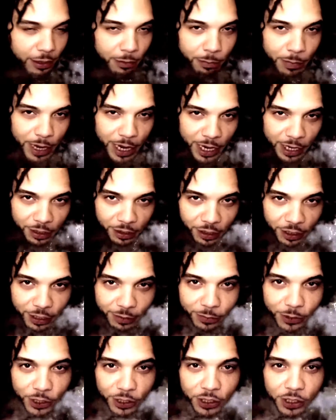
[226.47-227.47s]
A man
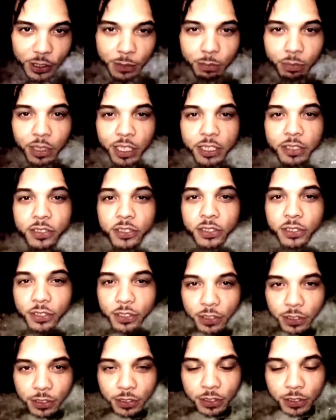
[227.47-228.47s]
lives in this
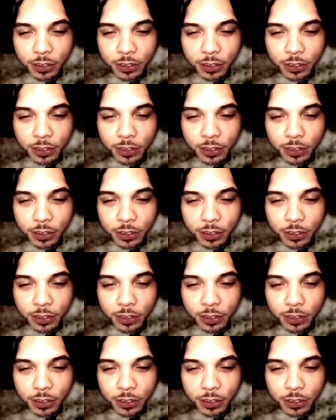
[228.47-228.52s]
place.